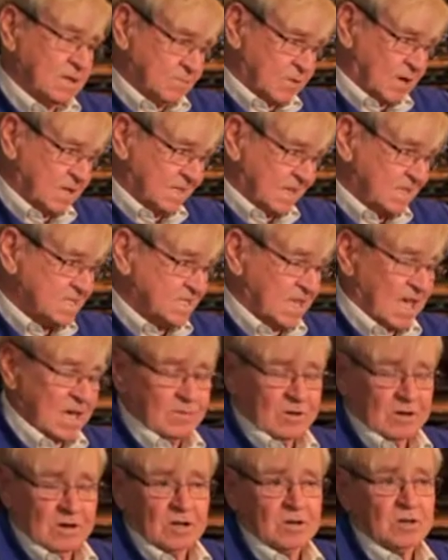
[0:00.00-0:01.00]
when this came
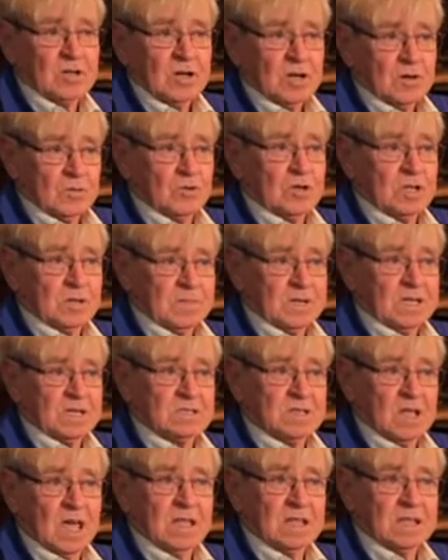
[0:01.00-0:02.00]
around, would have
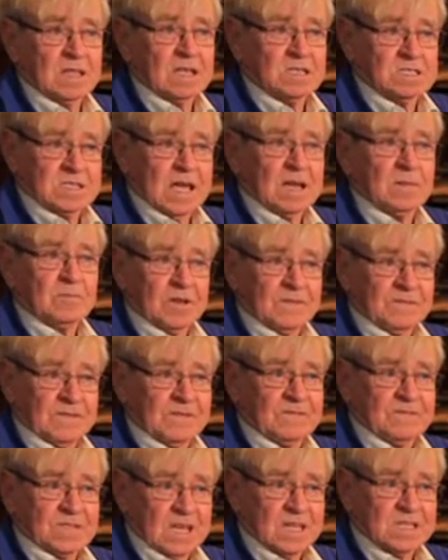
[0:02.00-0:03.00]
been in the 10 by
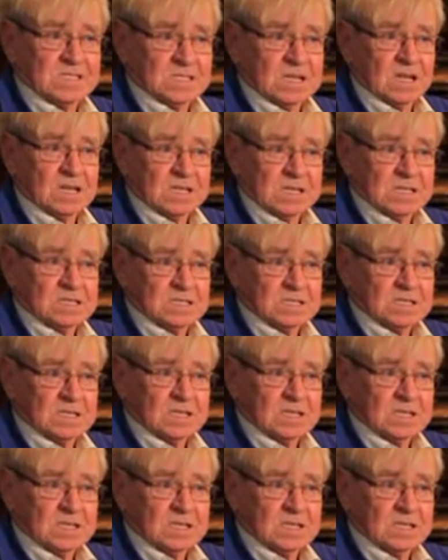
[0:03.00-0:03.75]
15 size.